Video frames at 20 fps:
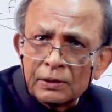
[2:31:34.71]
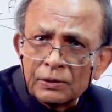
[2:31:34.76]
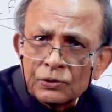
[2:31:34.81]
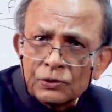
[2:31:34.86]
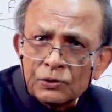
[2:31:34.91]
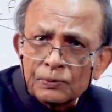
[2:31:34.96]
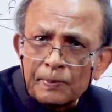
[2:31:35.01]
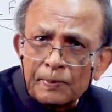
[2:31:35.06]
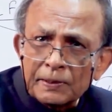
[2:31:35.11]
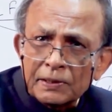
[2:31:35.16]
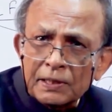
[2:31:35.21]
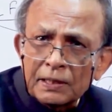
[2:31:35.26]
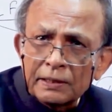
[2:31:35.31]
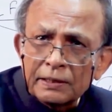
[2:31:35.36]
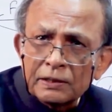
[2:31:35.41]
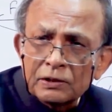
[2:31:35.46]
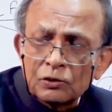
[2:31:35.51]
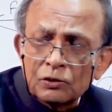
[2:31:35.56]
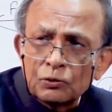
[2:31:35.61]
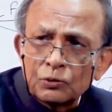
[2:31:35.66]
special
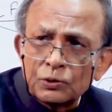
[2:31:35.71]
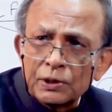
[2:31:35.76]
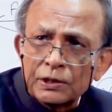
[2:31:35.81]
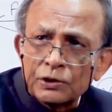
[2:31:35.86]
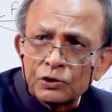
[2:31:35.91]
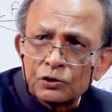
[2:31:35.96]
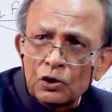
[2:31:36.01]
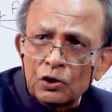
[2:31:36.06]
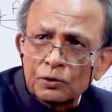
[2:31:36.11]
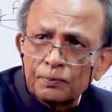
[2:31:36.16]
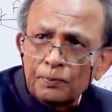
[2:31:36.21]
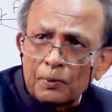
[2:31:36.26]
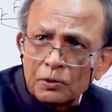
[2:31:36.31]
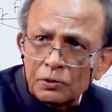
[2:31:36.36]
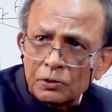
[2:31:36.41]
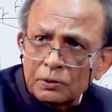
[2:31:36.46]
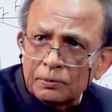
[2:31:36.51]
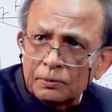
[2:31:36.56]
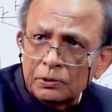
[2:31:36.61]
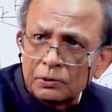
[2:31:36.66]
resolution is not
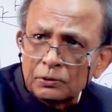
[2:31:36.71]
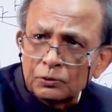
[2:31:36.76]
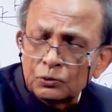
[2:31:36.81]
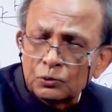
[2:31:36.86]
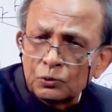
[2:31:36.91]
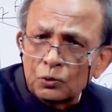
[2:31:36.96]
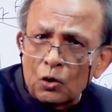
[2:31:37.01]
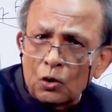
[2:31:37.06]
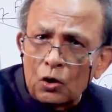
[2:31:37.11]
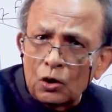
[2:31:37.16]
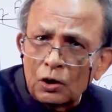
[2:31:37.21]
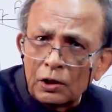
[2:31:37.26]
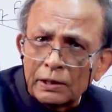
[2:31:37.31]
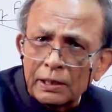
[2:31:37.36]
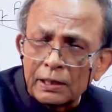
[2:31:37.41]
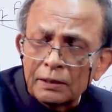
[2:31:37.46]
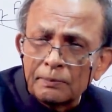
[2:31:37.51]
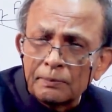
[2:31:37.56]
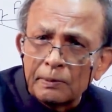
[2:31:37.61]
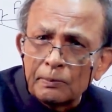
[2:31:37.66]
possible to
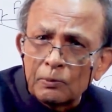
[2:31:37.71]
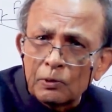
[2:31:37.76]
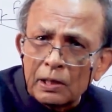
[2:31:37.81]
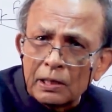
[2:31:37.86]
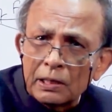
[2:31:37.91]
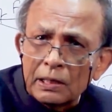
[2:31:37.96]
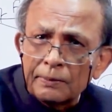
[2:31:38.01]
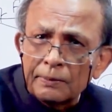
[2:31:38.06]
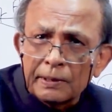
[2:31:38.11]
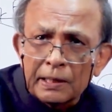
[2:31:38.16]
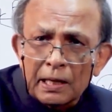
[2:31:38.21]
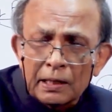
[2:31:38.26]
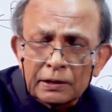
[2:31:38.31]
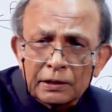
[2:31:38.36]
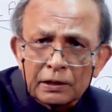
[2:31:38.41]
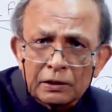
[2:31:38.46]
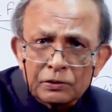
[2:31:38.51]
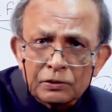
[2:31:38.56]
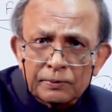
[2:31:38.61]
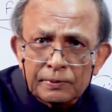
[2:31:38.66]
alter memorandum and
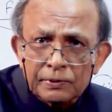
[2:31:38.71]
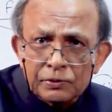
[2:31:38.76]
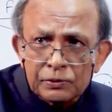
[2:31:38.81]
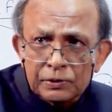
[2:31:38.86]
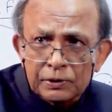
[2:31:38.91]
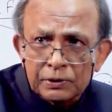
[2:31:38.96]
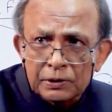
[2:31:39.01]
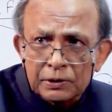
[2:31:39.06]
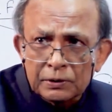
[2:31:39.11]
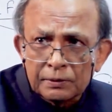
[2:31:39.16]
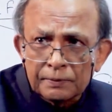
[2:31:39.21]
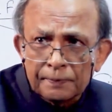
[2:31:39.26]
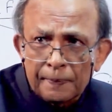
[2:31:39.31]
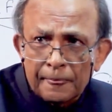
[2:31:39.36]
articles of association.